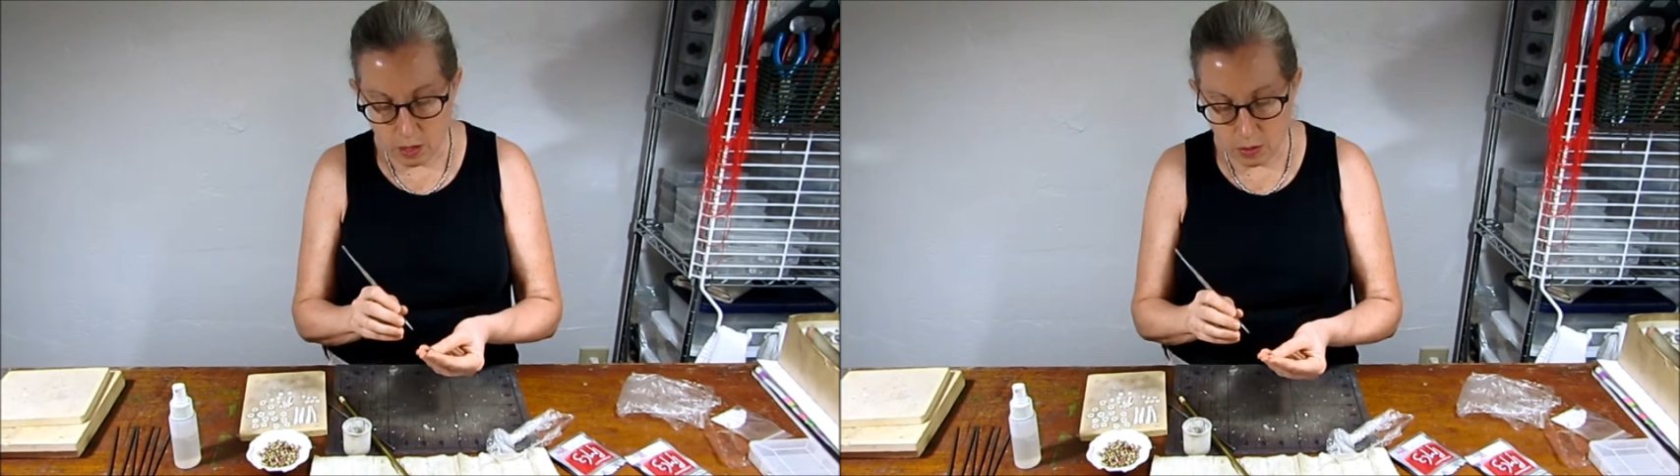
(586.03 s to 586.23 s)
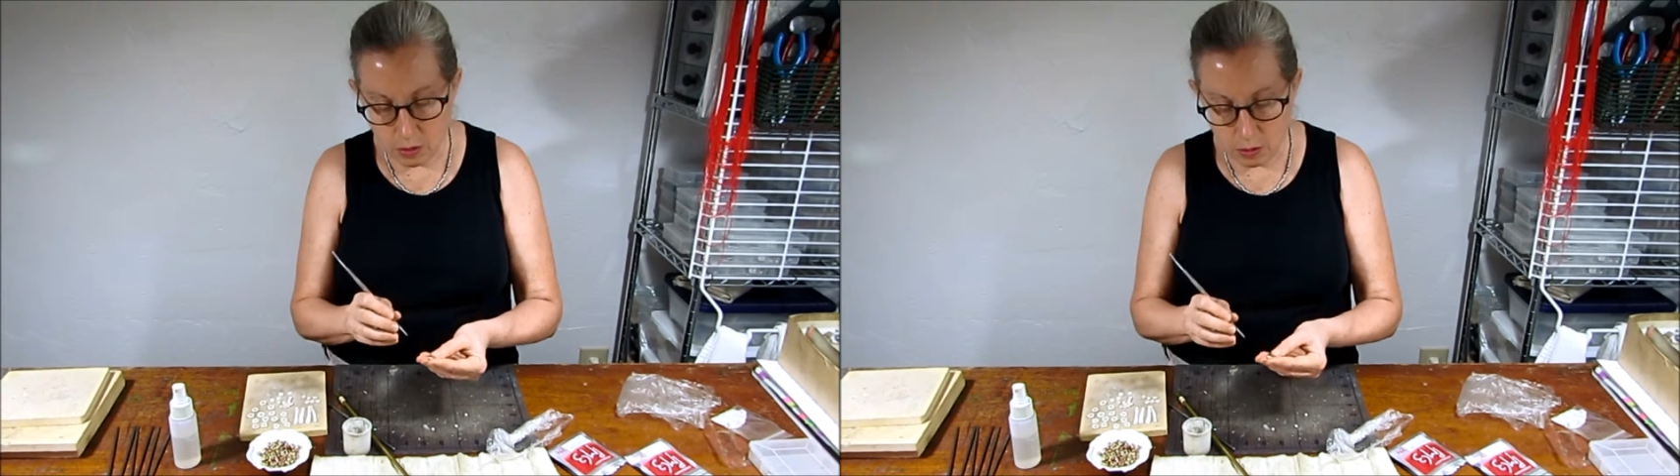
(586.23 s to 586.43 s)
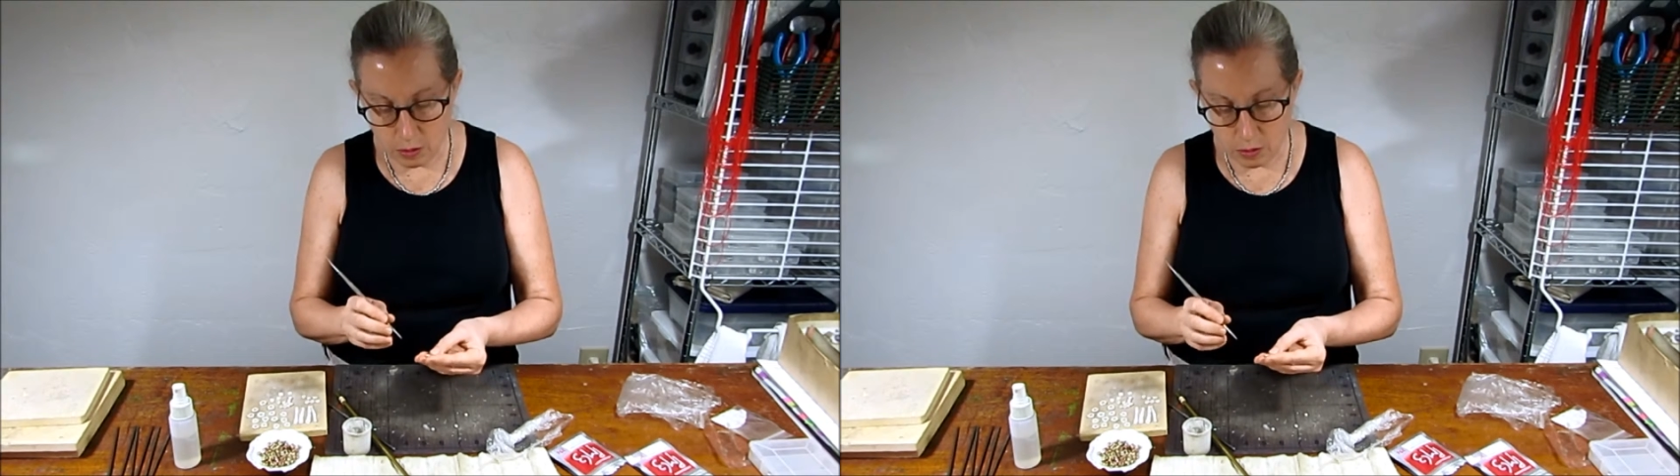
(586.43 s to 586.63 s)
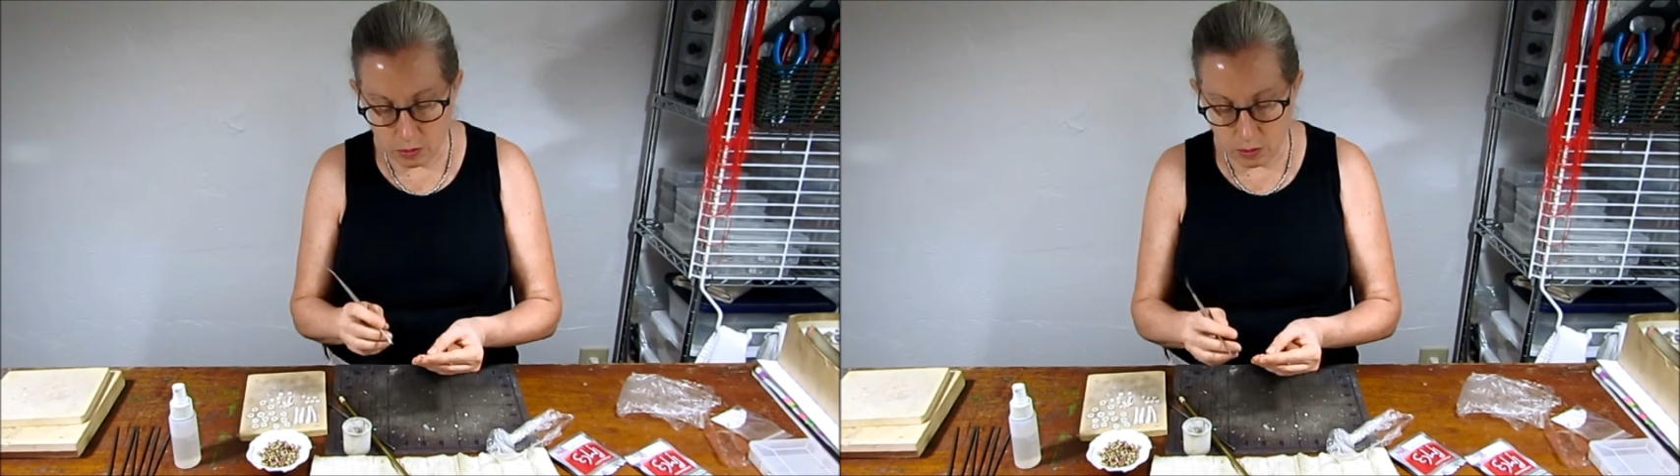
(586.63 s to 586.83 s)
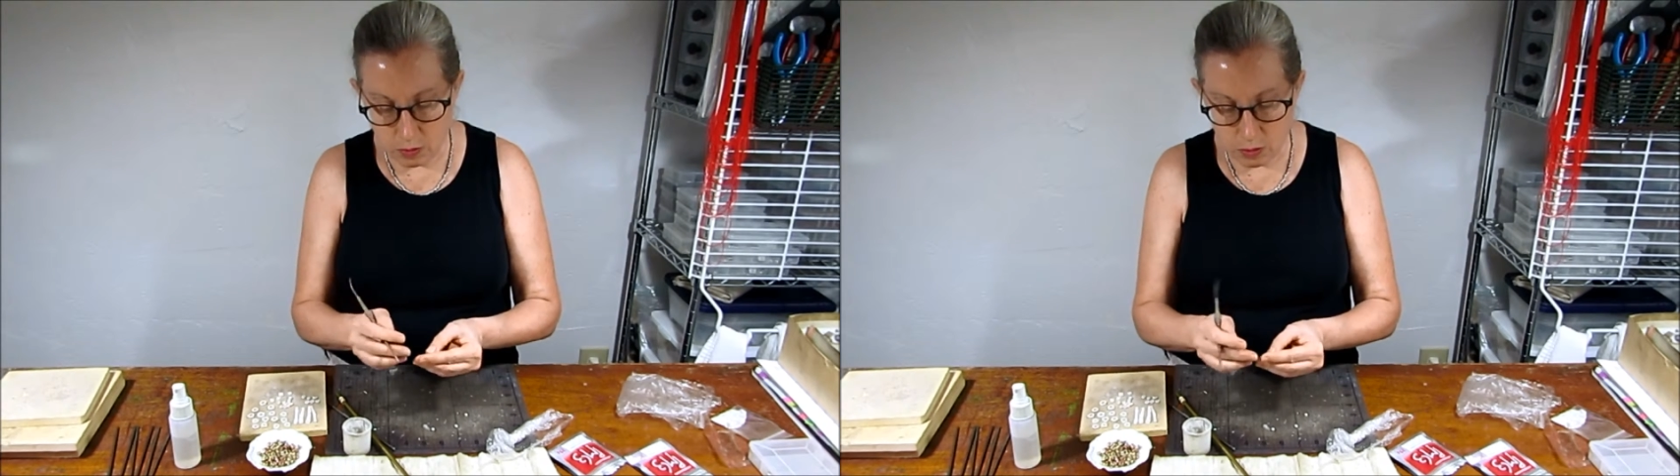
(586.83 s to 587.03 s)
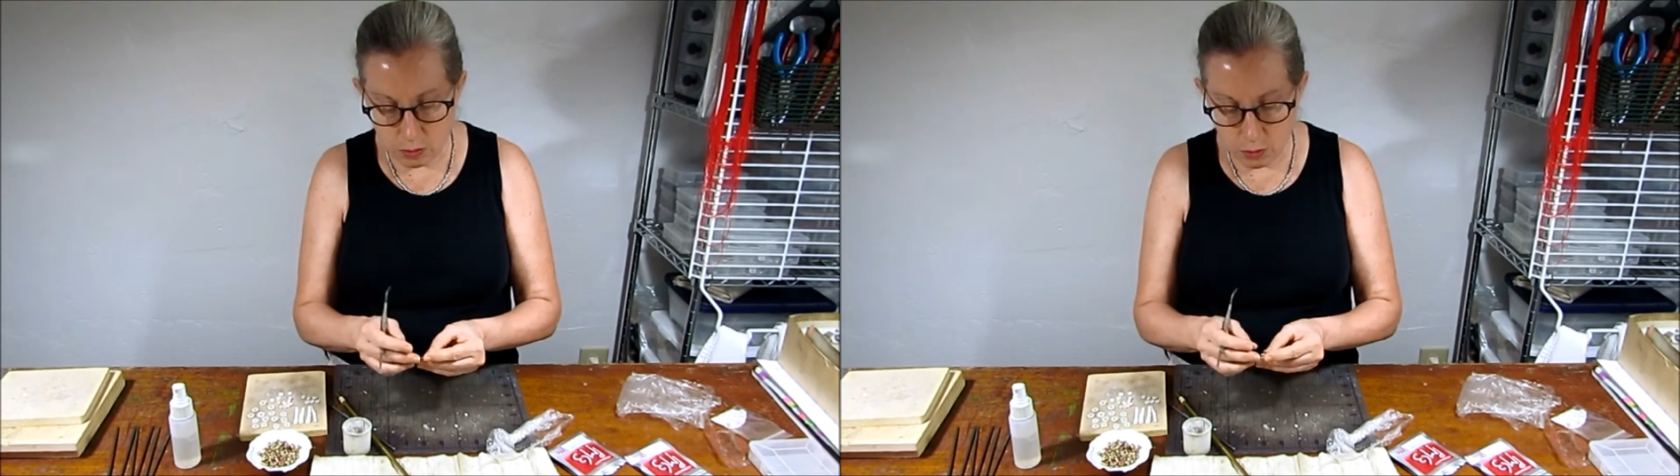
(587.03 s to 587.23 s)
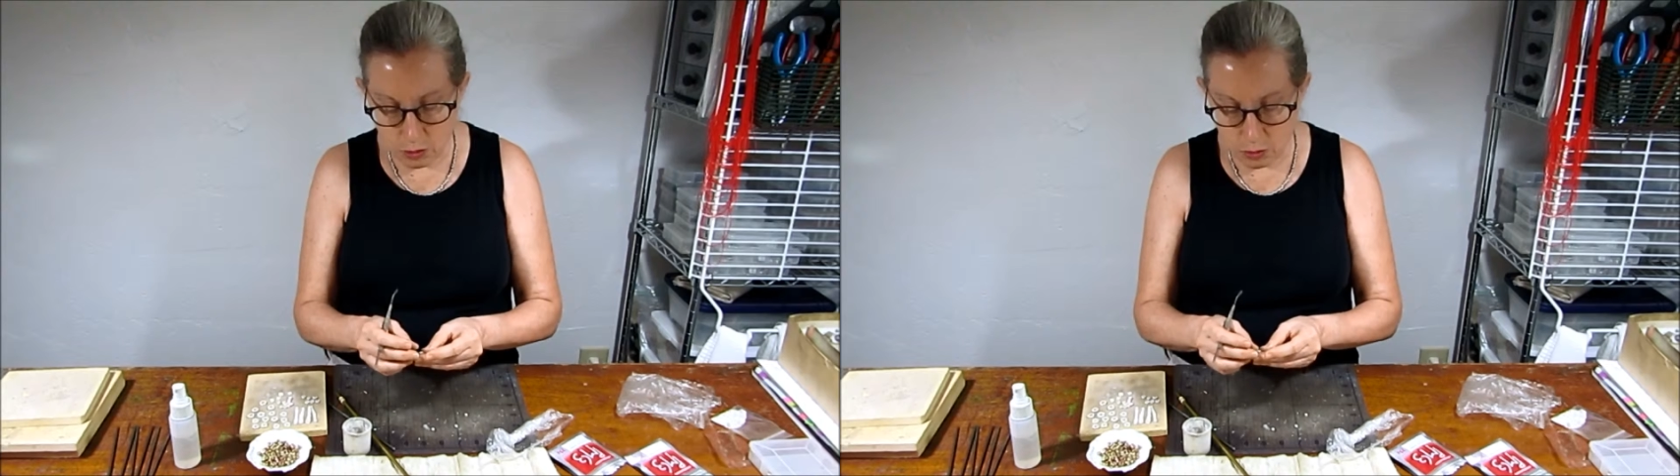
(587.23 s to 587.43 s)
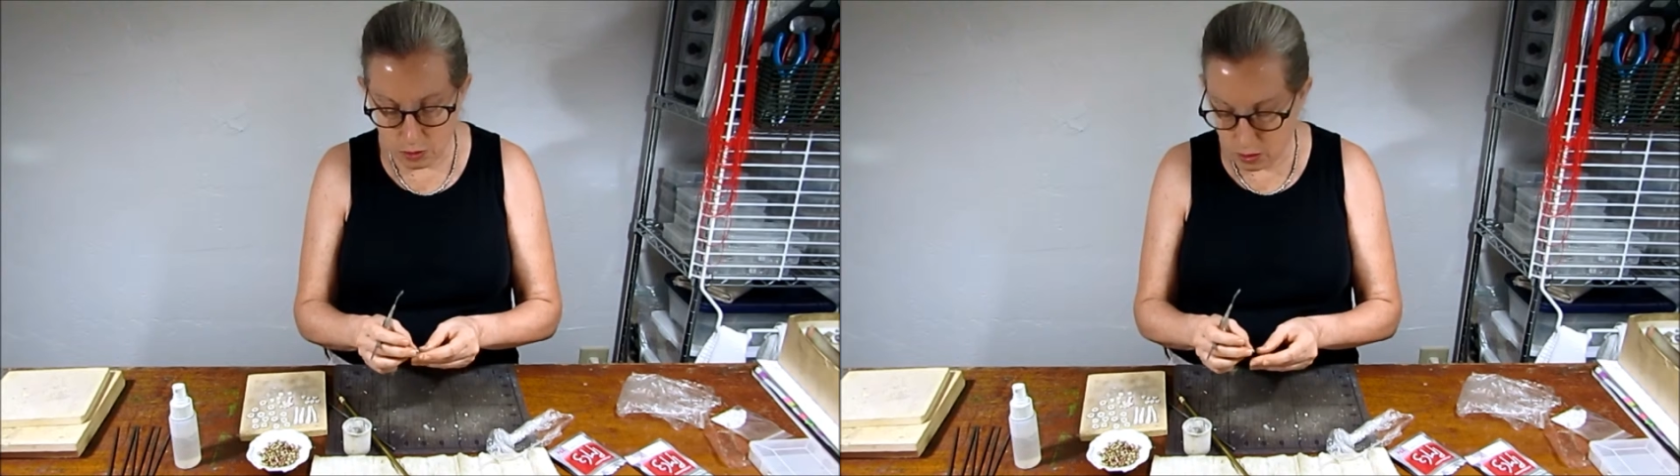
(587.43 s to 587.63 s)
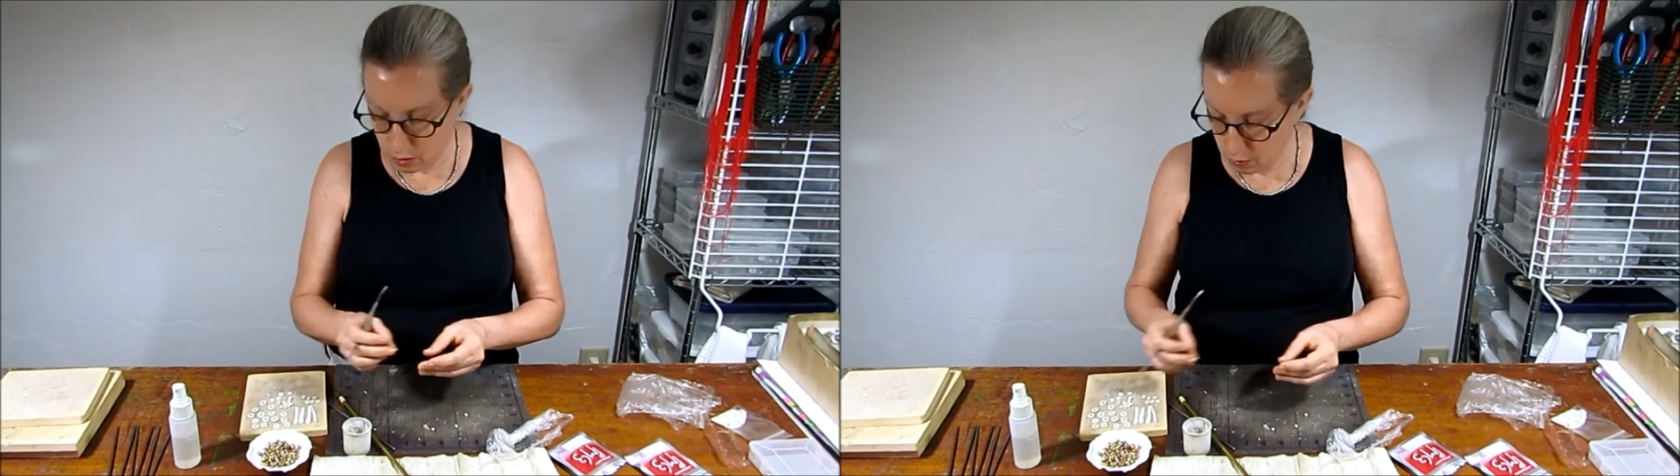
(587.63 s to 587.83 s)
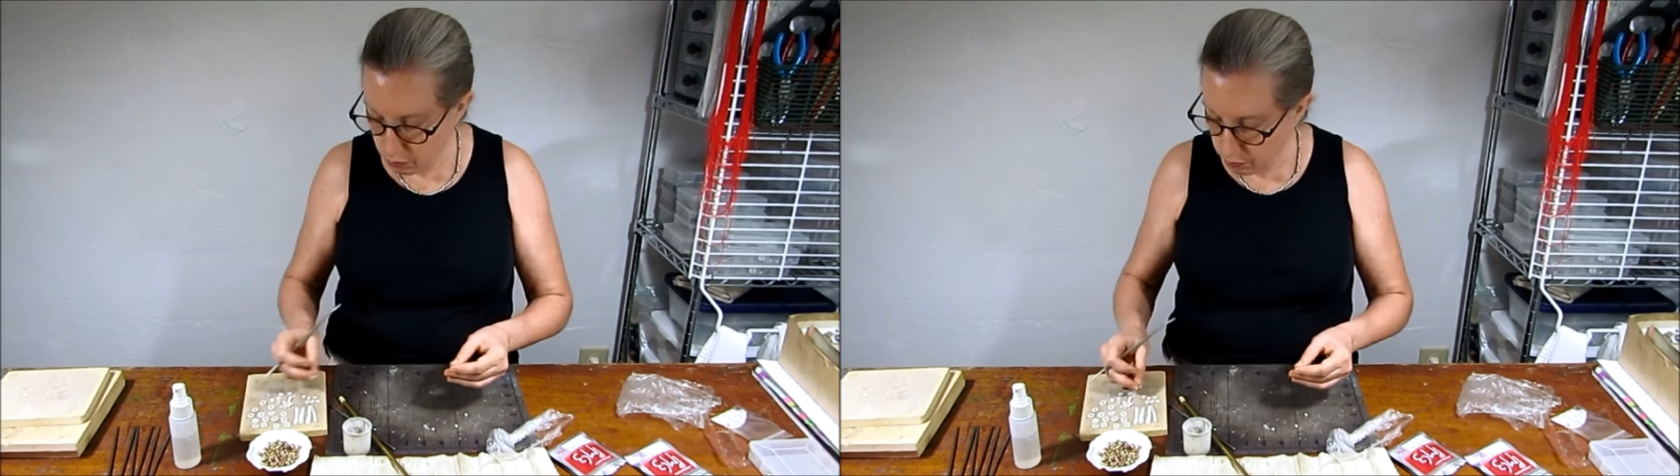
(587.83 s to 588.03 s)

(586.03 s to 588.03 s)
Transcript: And then also gives some interesting